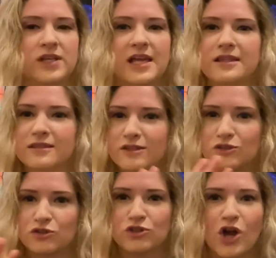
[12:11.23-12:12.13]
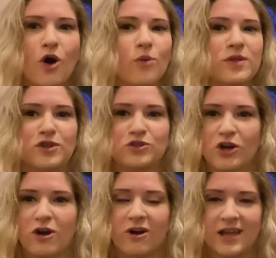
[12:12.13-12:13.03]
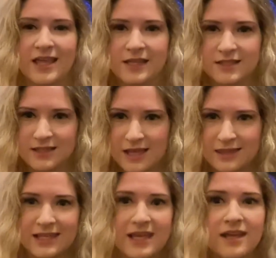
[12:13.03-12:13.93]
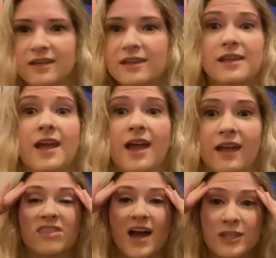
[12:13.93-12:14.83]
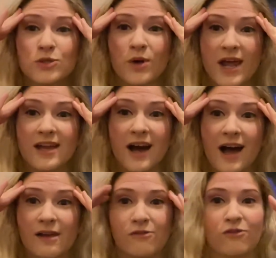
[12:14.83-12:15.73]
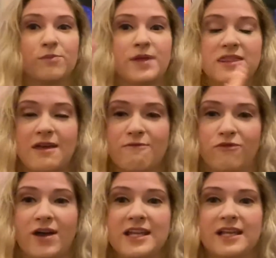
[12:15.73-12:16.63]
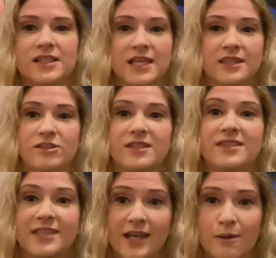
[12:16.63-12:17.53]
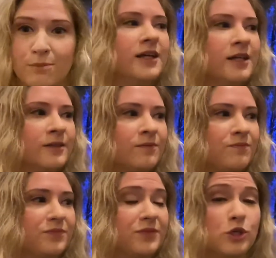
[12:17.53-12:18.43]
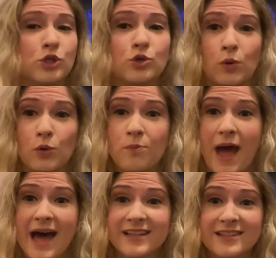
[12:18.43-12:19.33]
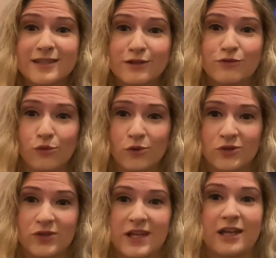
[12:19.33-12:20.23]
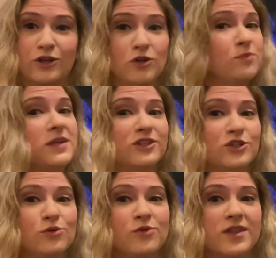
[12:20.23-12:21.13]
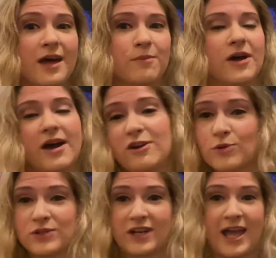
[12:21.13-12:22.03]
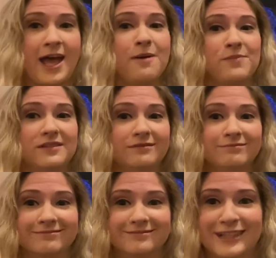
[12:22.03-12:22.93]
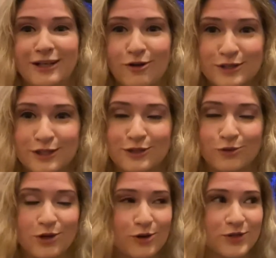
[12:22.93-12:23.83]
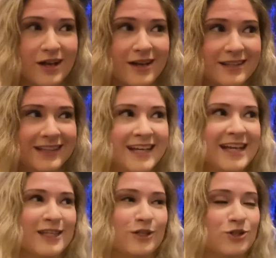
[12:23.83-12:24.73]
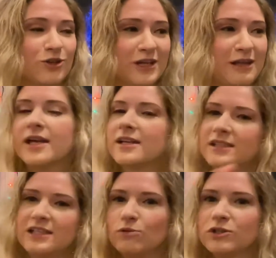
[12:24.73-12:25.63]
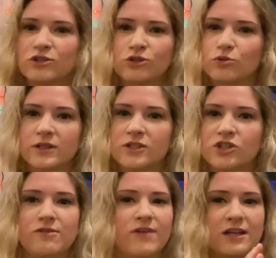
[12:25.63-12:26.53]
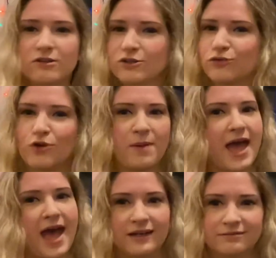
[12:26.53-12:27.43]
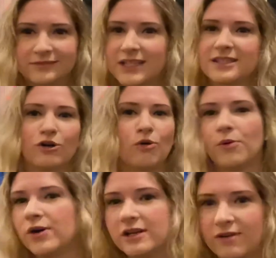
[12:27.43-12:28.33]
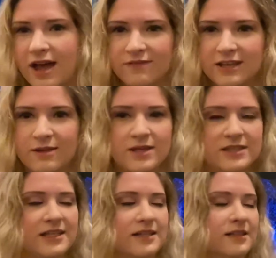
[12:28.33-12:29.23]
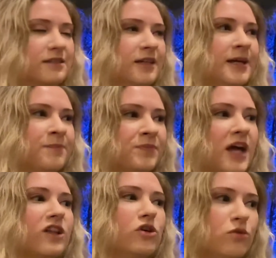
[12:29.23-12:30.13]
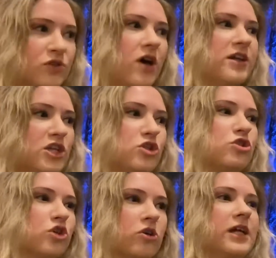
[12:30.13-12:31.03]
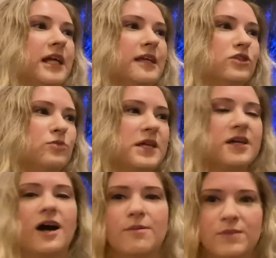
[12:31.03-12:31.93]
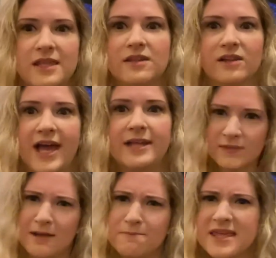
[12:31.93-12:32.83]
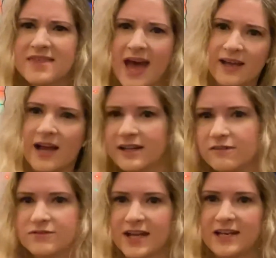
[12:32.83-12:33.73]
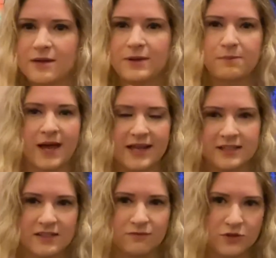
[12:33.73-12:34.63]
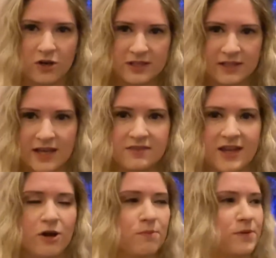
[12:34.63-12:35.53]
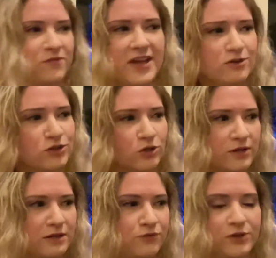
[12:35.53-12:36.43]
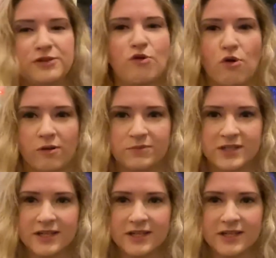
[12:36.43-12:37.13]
in the snow, in the dark, and it's like the yin and the yang. That's what I got from like them fighting. It's like this setup, the true balance in the Force. Like it could be the two of them. Now I don't know what's gonna happen, you know, as the story goes on, the journey, because in the original trilogy, Vader is full bad. That's the whole point of having him as he is. Luke's on his journey to become in the light and be that kind of dynamic balance of dark and light there, but Vader's already fully formed.